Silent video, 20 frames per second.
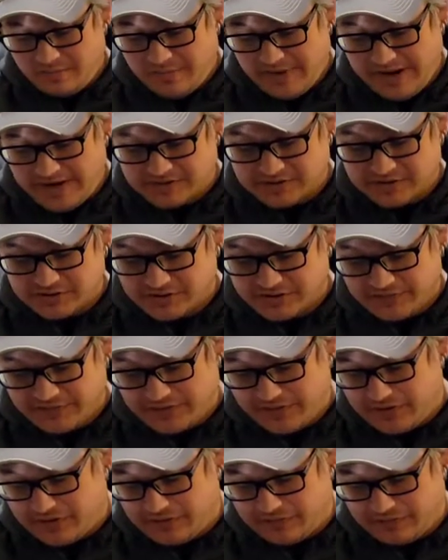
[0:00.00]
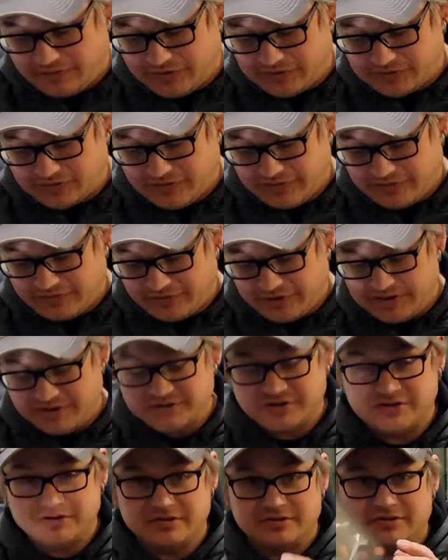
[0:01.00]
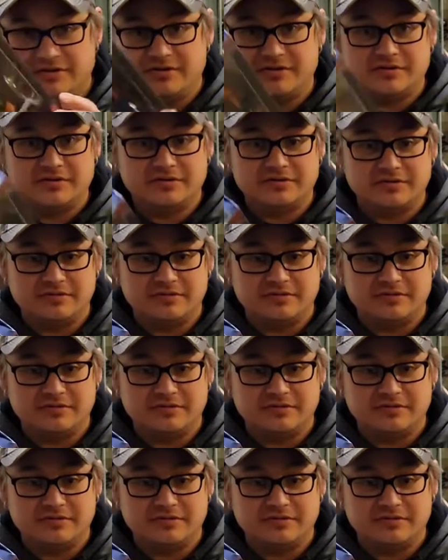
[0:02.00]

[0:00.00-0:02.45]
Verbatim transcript: Masters of the Universe Revelations,